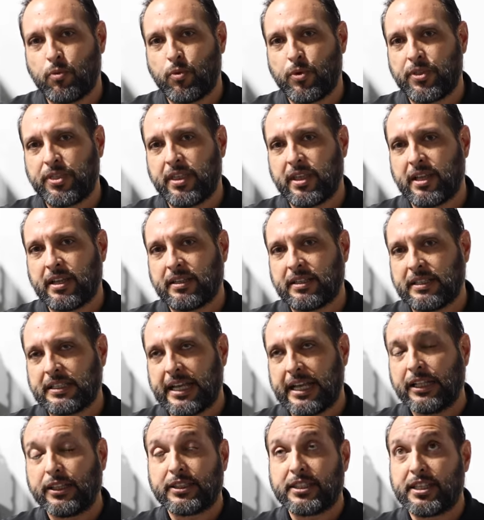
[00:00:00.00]
with the
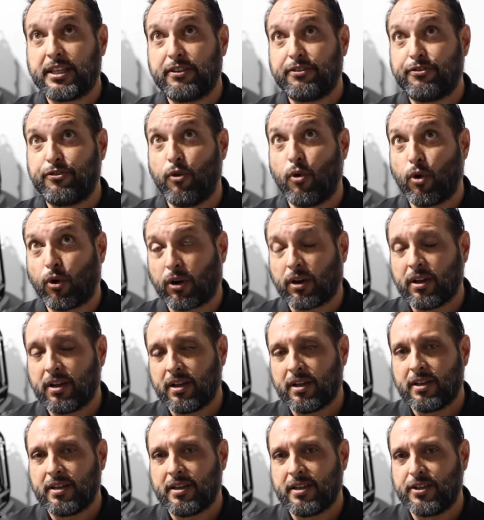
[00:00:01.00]
LT4
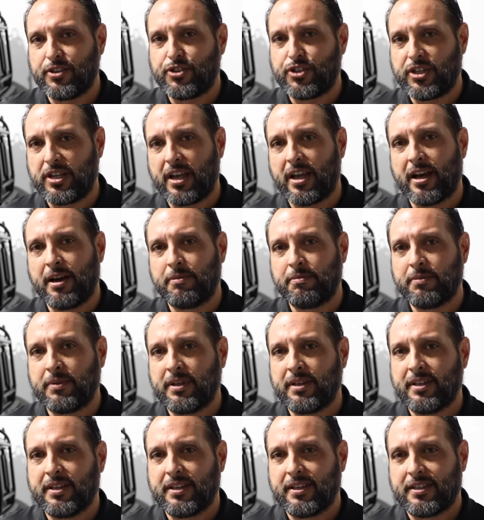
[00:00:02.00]

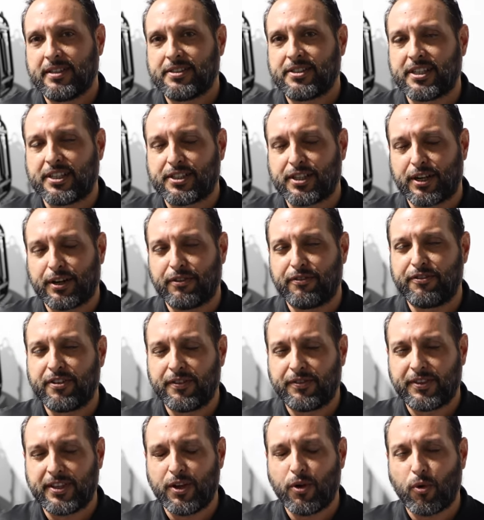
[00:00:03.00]
GM
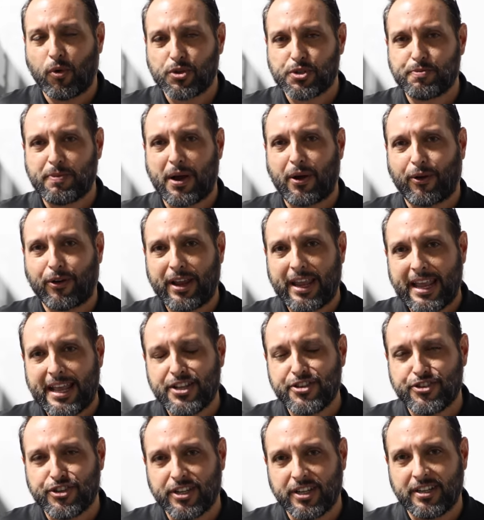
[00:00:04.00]
650 horsepower
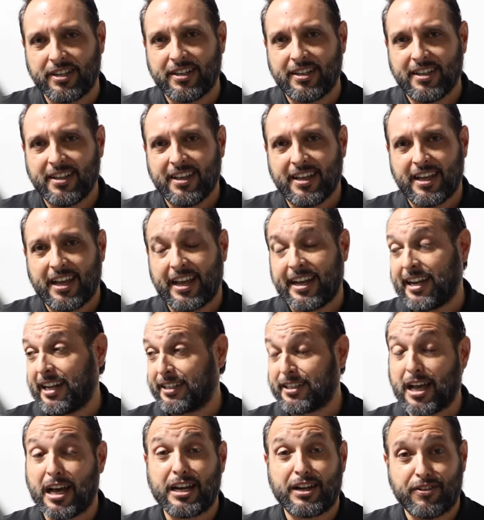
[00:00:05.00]
engine and
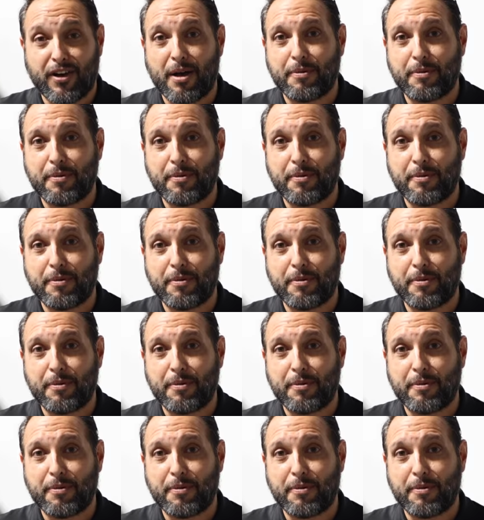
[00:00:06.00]
a ton of